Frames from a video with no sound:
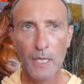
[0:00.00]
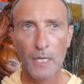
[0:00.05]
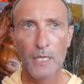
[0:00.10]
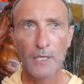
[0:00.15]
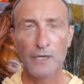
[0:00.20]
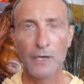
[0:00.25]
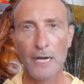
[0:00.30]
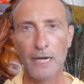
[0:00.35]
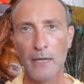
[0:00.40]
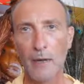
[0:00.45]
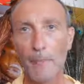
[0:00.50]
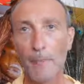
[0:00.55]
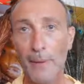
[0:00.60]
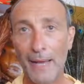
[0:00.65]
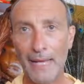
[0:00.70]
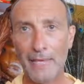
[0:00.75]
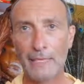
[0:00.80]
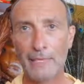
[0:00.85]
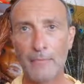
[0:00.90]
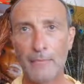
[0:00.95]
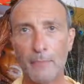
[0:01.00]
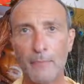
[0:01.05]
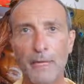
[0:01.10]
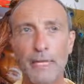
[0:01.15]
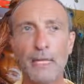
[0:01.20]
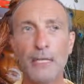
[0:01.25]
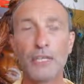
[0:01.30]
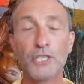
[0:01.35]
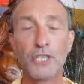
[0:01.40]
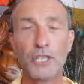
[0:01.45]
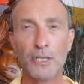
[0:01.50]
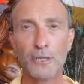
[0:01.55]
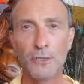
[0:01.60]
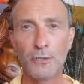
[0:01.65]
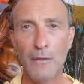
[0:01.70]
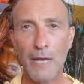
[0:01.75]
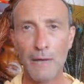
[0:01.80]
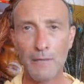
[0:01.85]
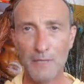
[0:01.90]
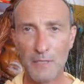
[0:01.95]
Try your best to bring your
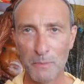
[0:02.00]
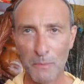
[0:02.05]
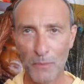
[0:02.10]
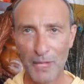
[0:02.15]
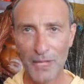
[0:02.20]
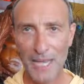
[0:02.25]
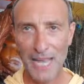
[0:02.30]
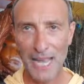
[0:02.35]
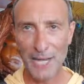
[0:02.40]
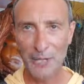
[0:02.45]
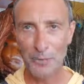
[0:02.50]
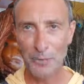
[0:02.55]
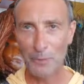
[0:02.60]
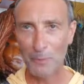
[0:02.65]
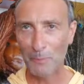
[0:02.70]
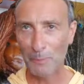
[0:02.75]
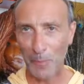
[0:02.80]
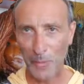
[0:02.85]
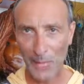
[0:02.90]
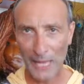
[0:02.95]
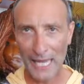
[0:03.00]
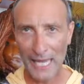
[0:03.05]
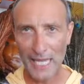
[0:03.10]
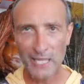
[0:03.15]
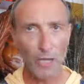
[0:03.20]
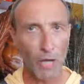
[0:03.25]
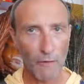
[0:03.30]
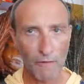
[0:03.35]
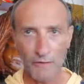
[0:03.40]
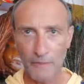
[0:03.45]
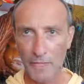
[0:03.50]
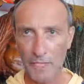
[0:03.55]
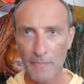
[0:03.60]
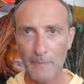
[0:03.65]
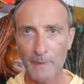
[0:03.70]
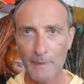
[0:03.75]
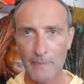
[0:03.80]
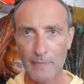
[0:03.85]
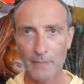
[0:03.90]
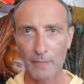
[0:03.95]
children out to Mother Nature and play as often as
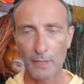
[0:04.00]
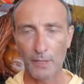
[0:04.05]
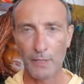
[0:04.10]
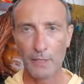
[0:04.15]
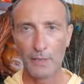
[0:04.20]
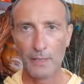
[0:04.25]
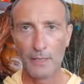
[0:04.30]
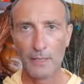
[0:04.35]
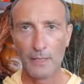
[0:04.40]
possible.